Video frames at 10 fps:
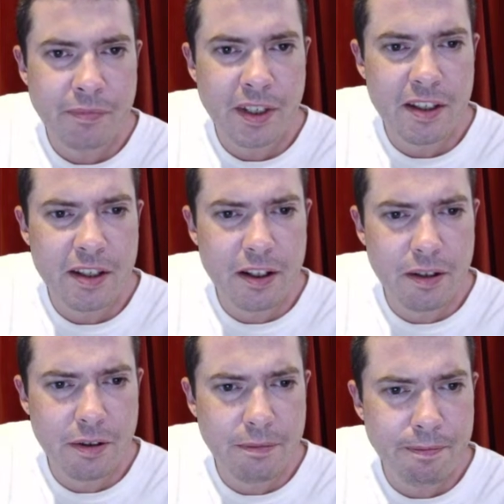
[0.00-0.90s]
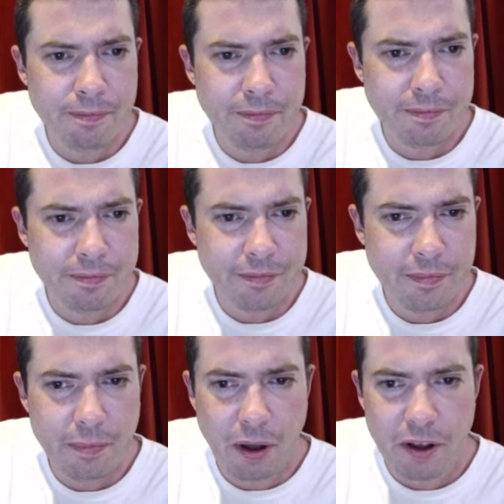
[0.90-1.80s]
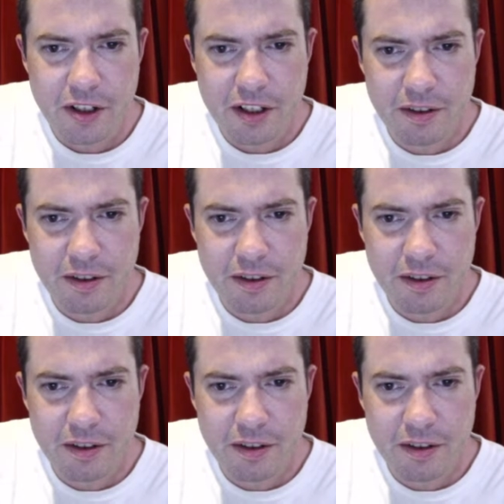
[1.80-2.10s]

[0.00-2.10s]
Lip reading: Is it a dude? Apology.